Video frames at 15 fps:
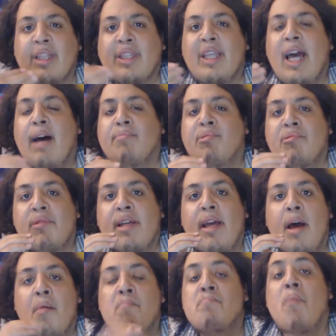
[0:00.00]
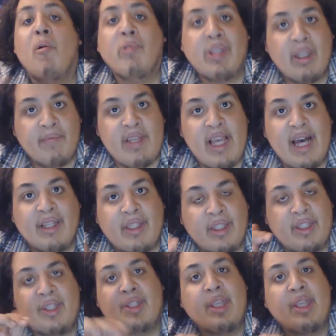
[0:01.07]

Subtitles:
it's capturing most of the essence.